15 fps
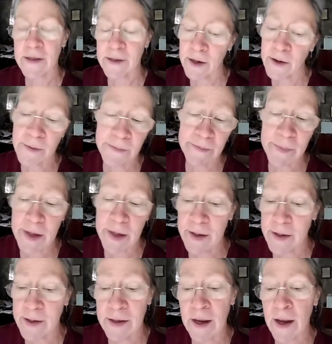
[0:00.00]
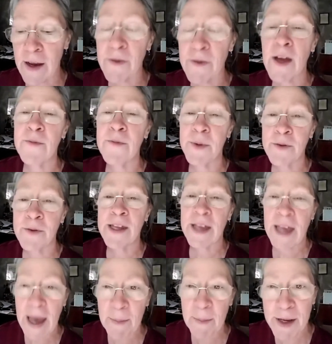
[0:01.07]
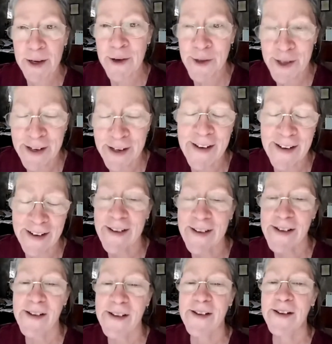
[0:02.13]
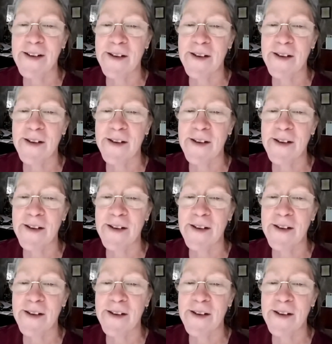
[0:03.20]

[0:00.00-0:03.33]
And so I've been really happy using it.